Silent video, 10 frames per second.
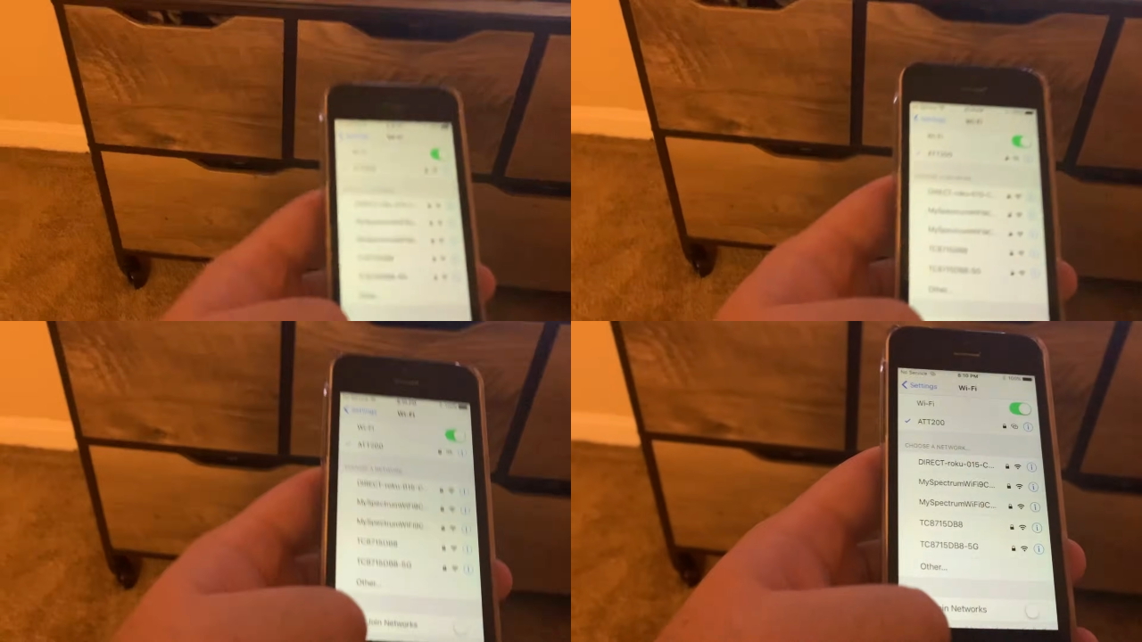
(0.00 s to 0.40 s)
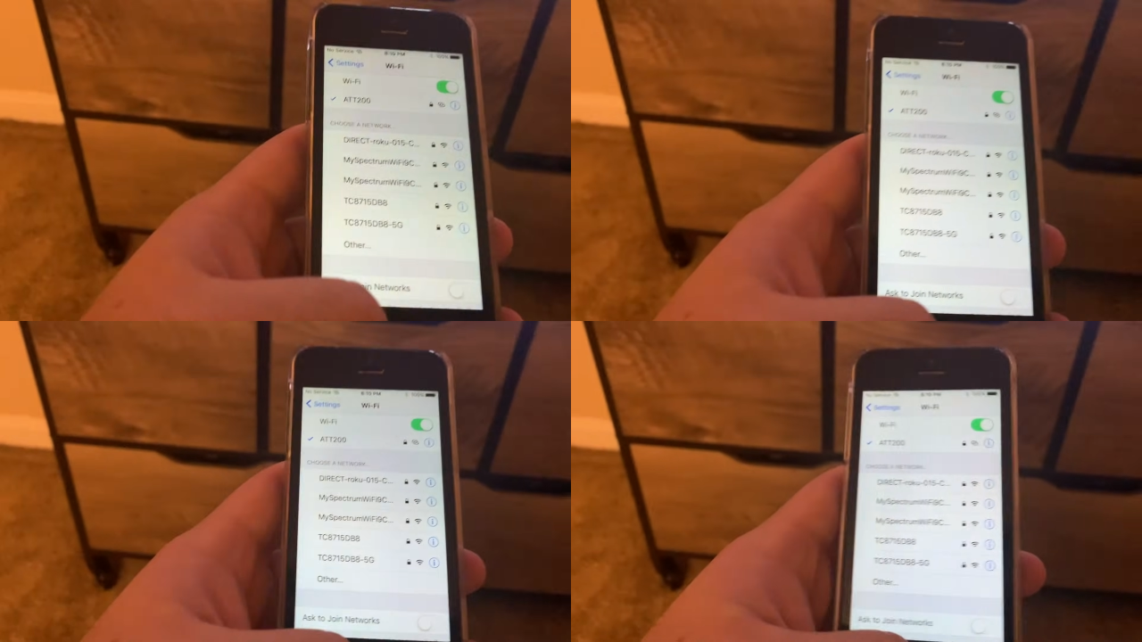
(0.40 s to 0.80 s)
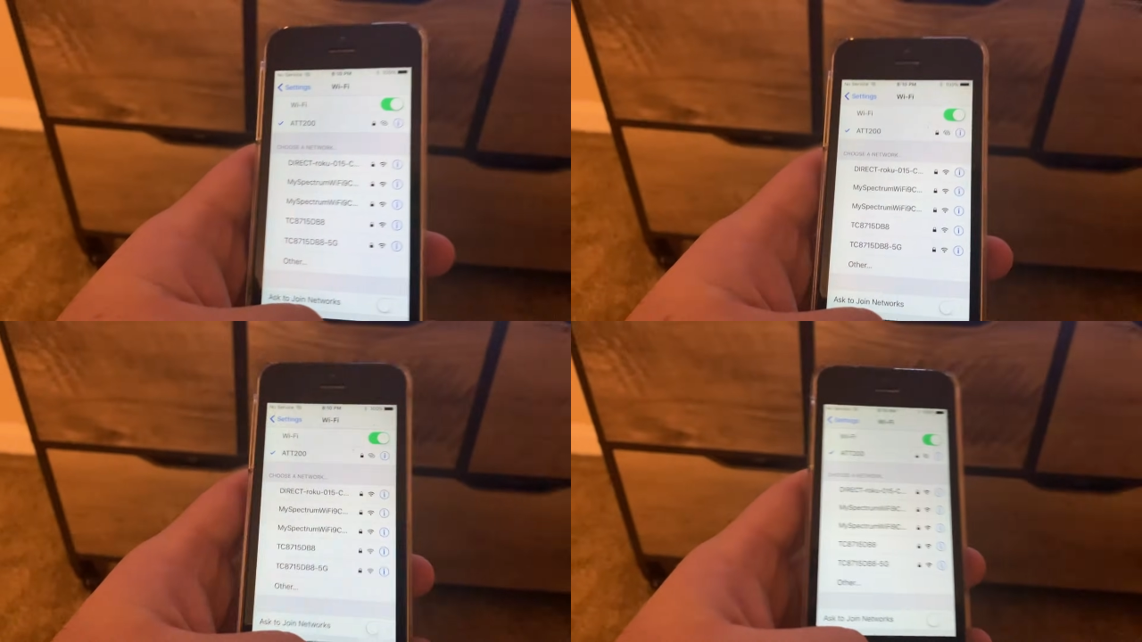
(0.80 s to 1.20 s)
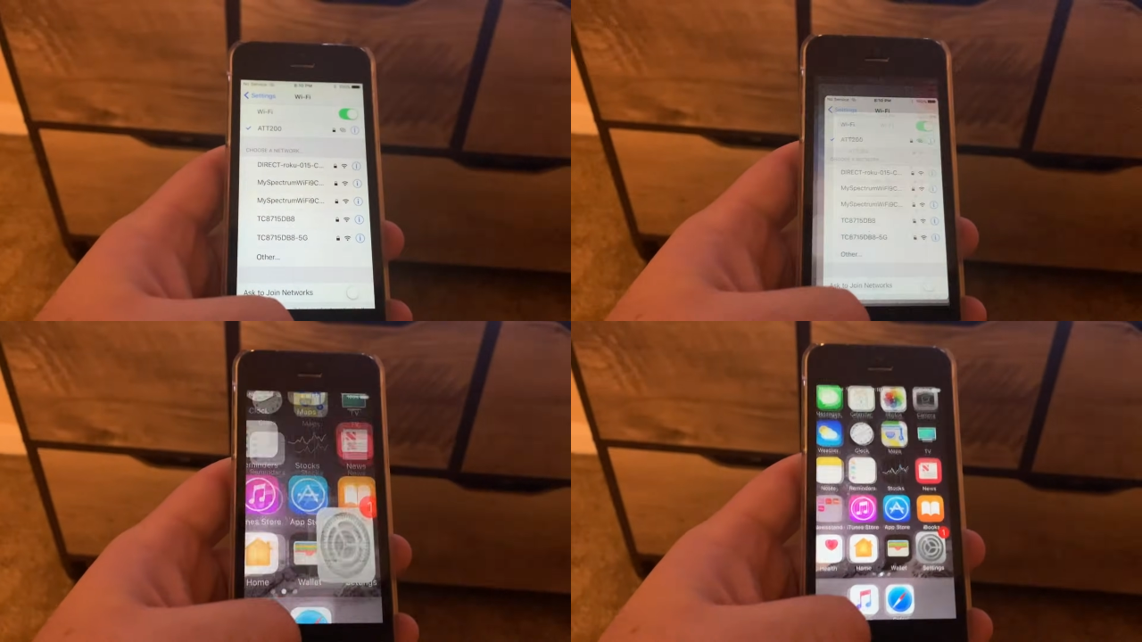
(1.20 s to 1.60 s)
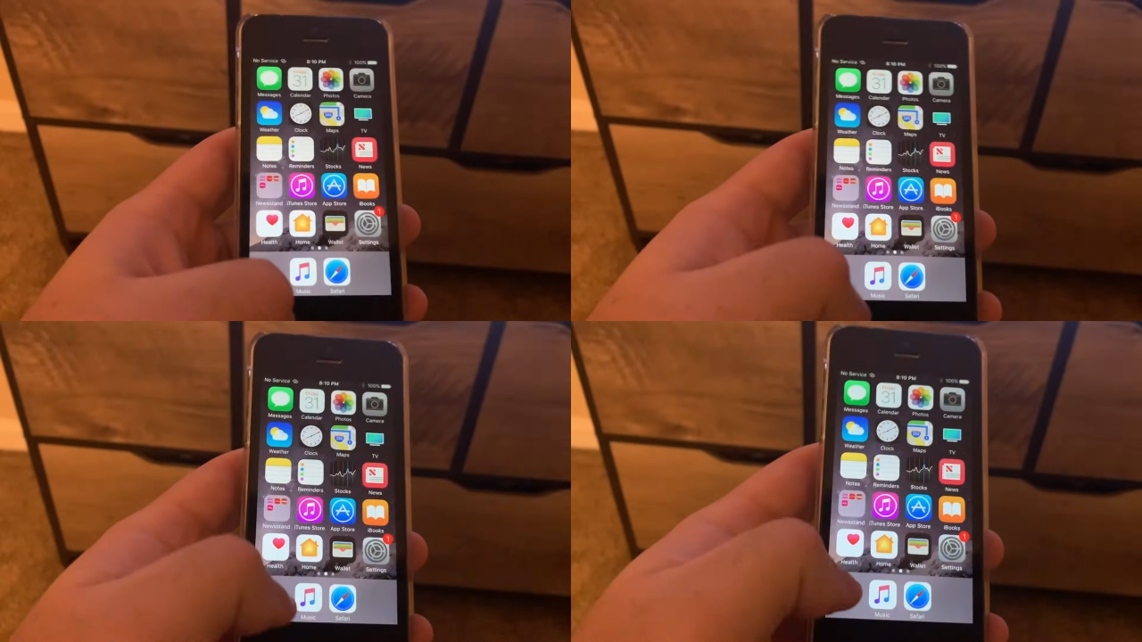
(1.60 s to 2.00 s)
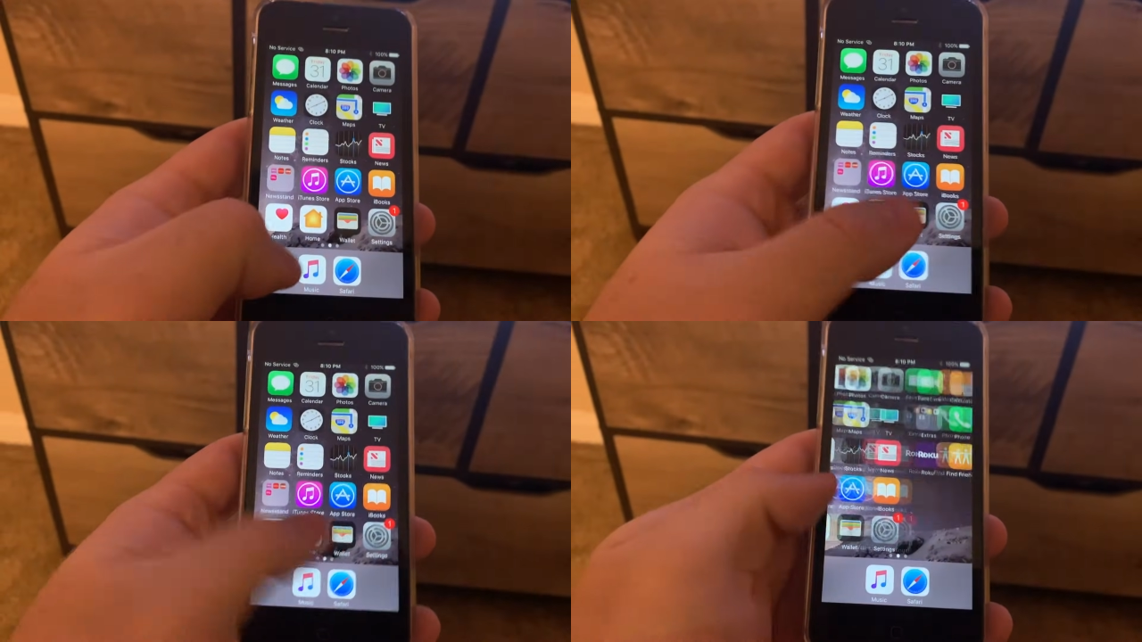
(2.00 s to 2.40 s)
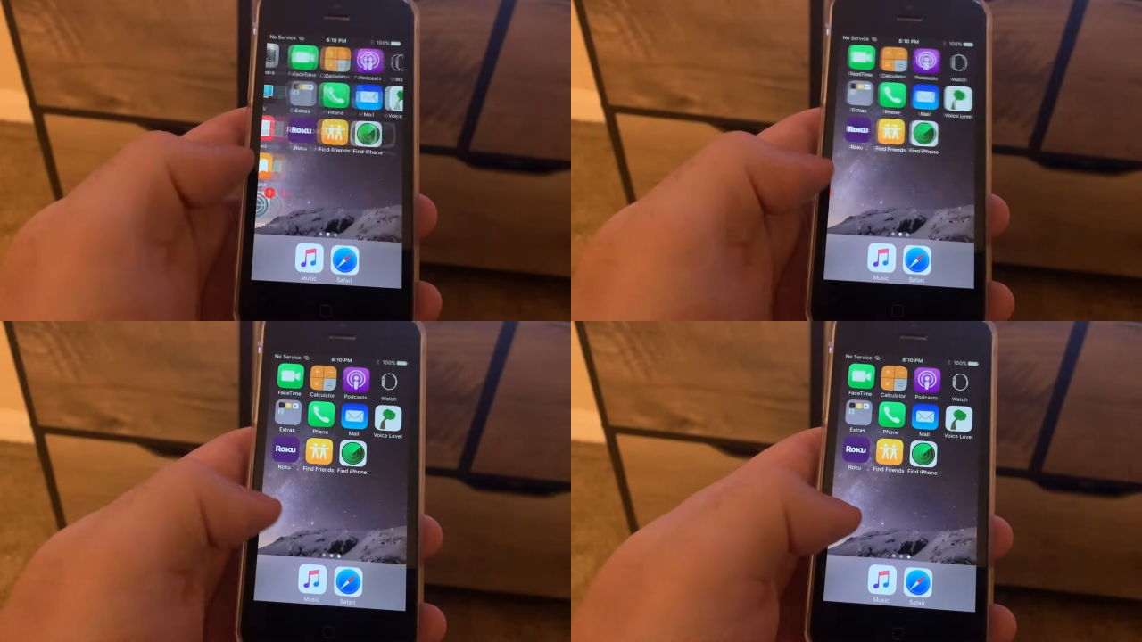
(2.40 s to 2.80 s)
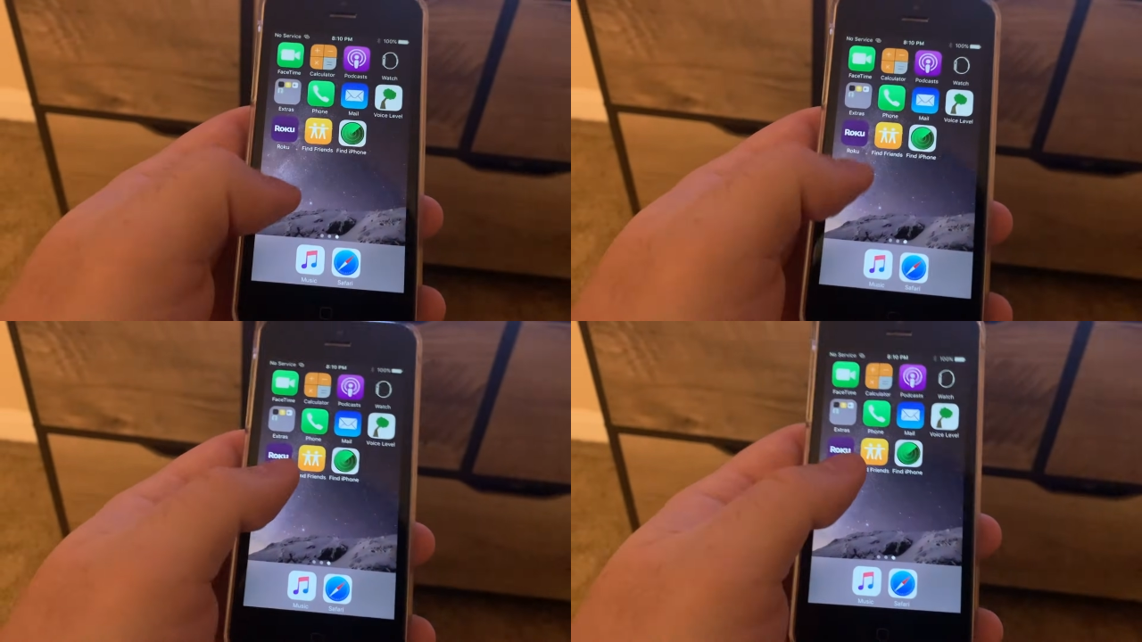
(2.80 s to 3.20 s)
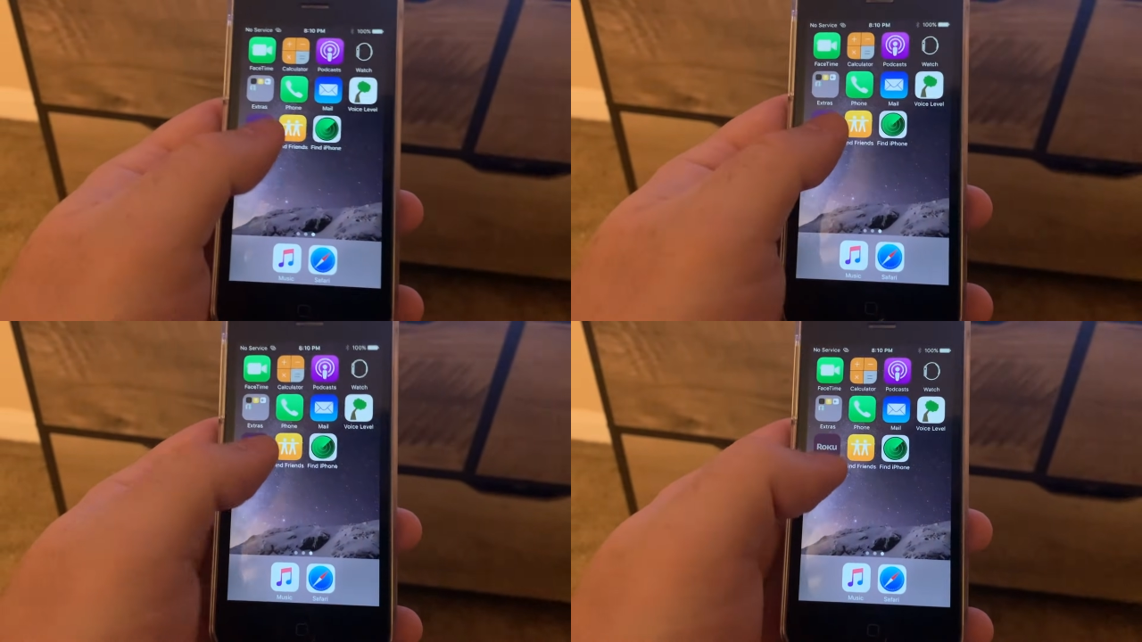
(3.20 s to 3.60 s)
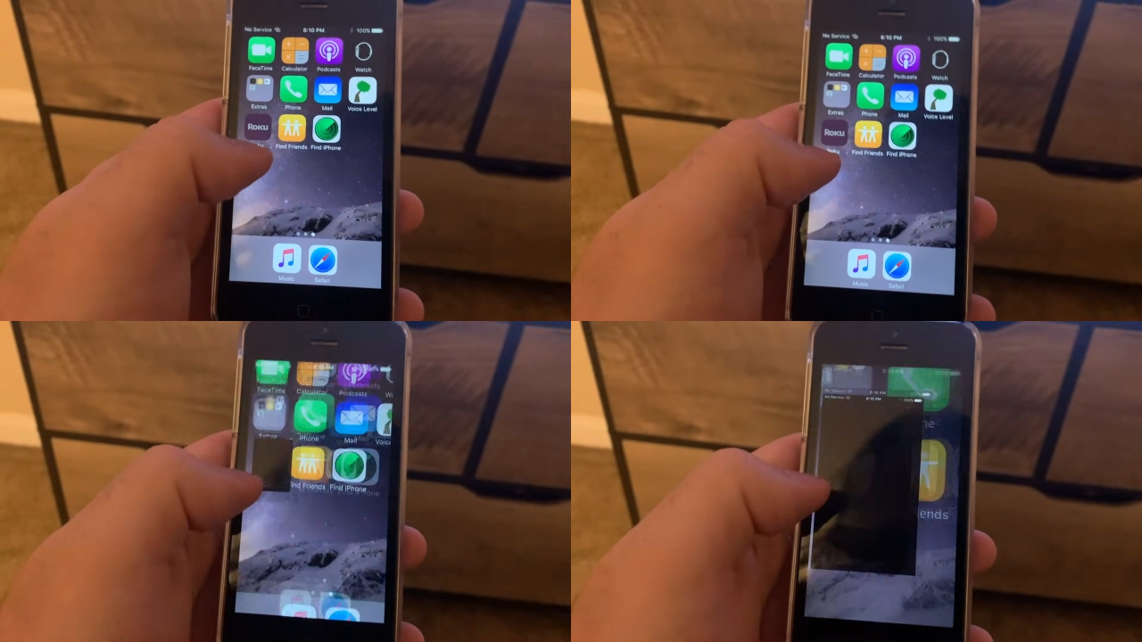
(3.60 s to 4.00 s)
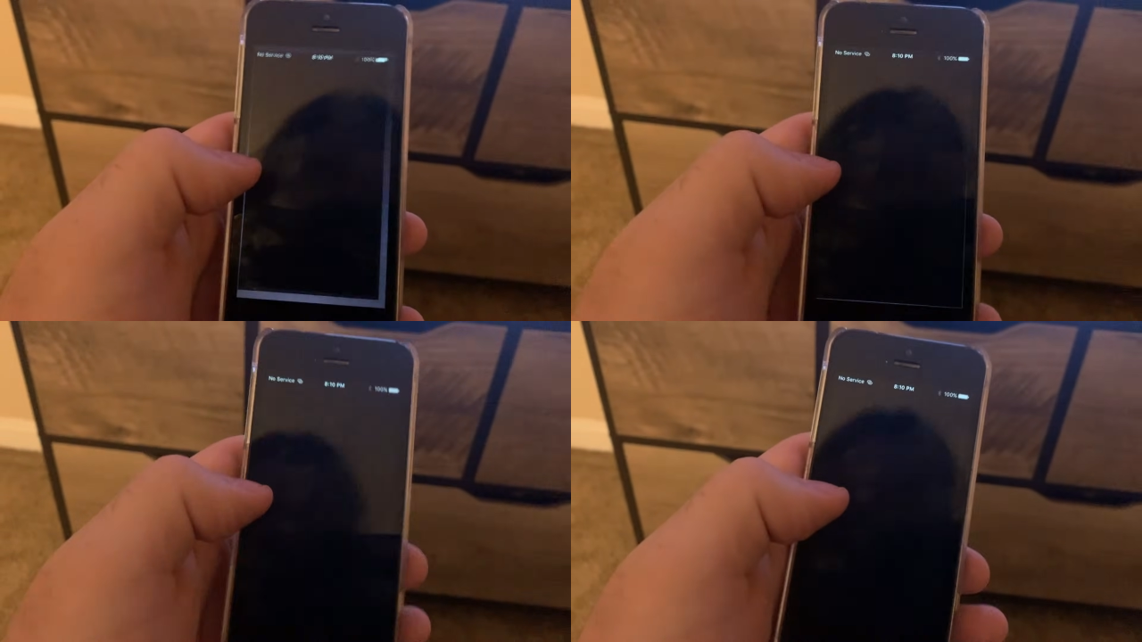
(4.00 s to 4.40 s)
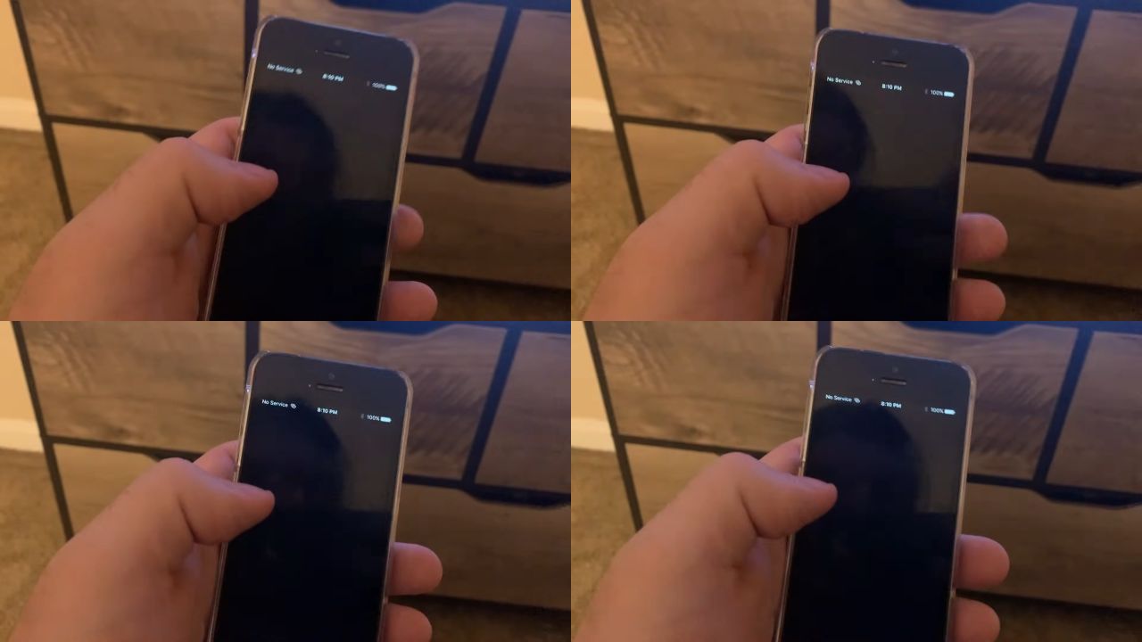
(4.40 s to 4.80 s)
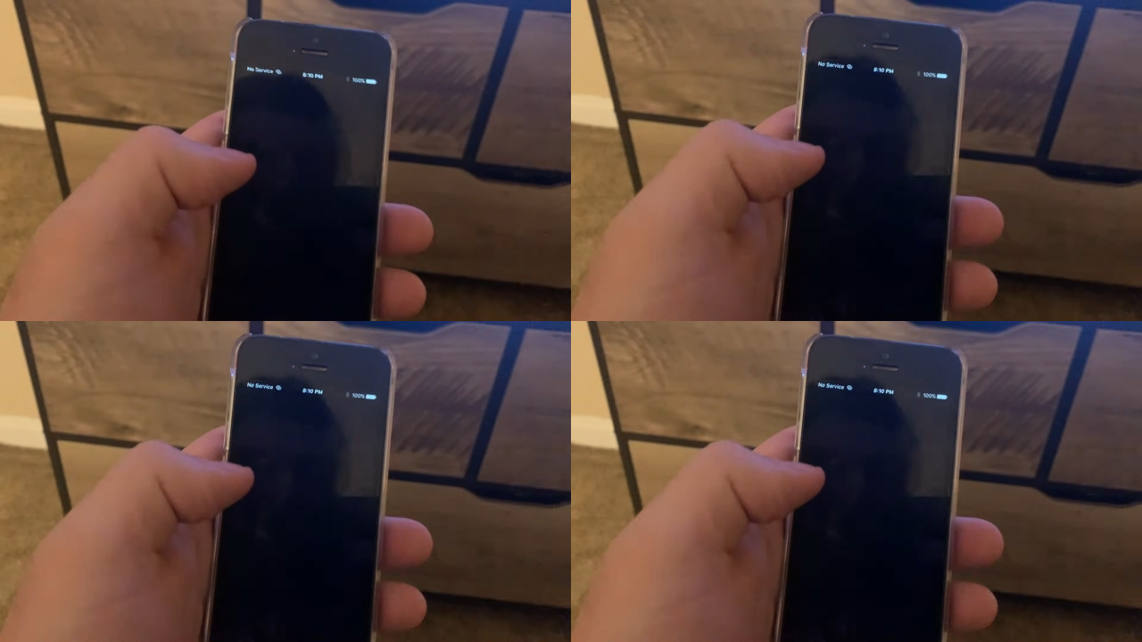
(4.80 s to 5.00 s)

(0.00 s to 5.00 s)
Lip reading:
Nobody's mouth can be seen.